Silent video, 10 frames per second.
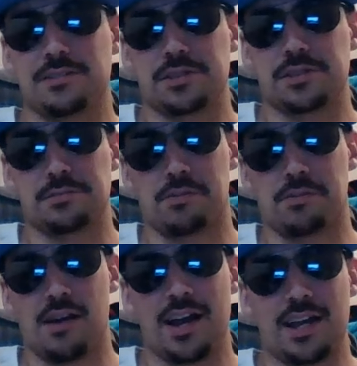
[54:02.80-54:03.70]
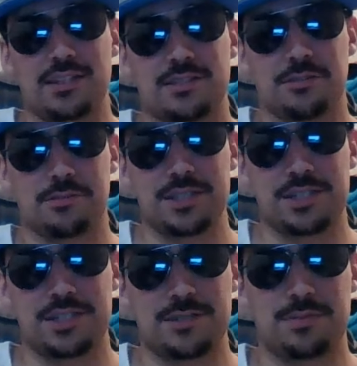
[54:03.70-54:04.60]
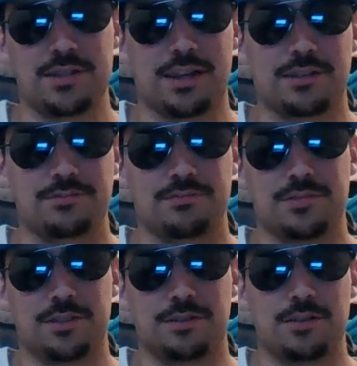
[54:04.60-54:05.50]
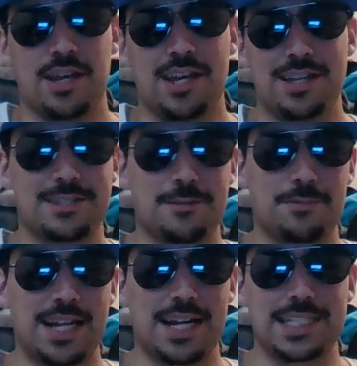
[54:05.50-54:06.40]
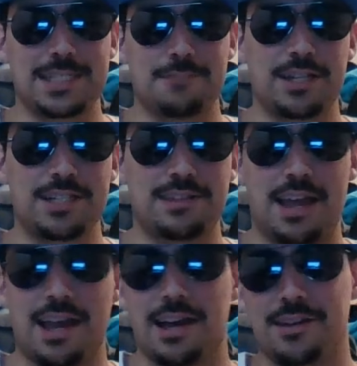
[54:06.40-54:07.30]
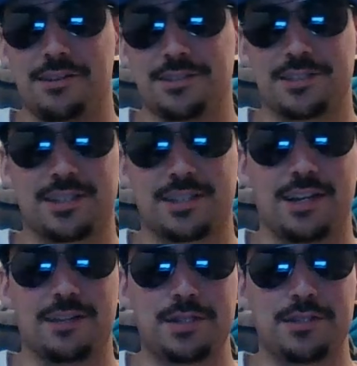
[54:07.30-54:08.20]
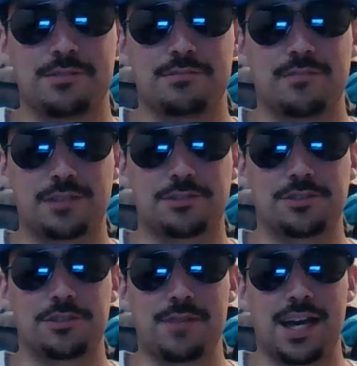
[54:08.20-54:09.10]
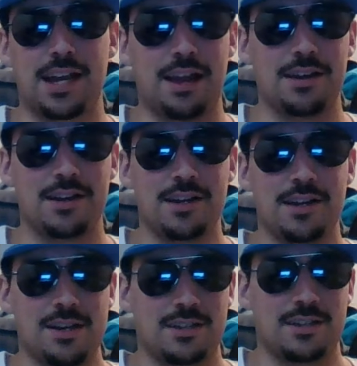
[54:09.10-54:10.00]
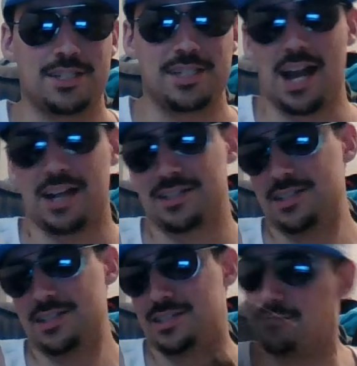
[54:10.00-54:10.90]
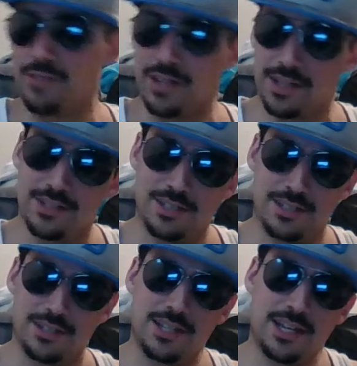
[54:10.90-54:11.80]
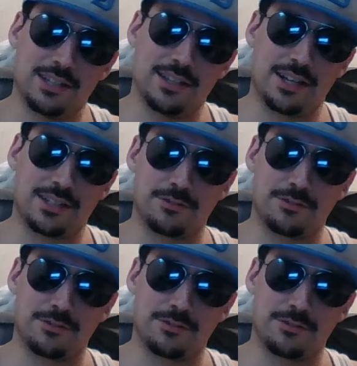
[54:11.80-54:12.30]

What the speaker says: I was surprised. Normally she'd be like, hitting something out of somebody's hand or just kind of being extra dramatic. She actually seemed like she had taken like some